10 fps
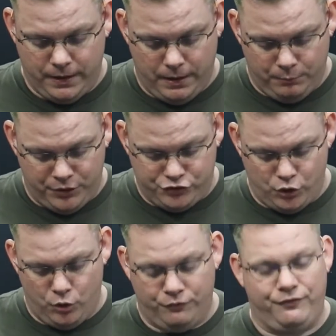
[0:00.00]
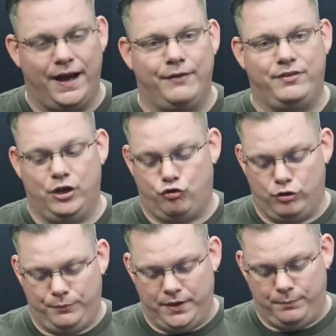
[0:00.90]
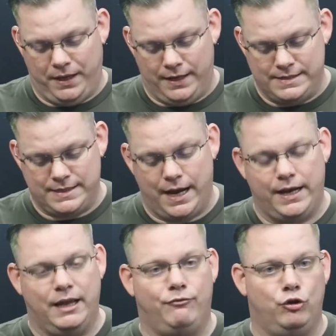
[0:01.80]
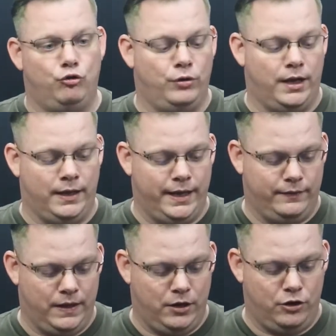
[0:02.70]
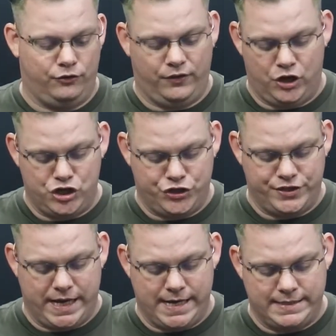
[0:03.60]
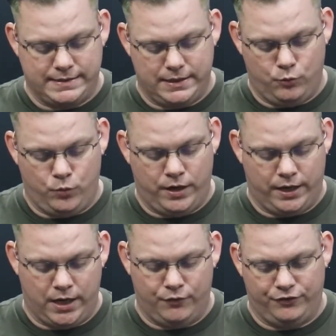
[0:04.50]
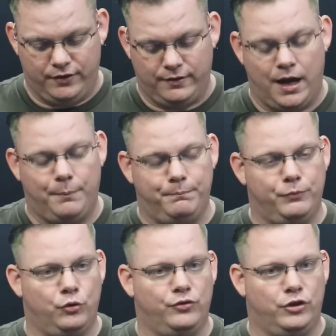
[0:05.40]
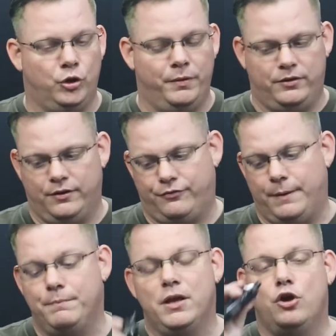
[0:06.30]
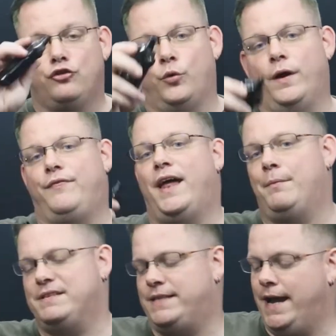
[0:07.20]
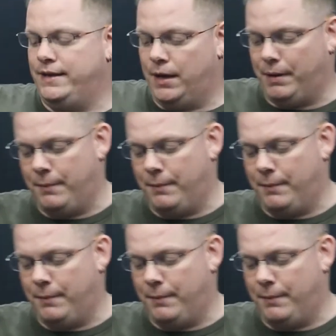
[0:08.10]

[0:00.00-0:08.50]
put your own 510 drip tip inside if you do not like theirs. Theirs just has where it covers the top, so it's a little bit different. So with that, I'm going to stand up. I'm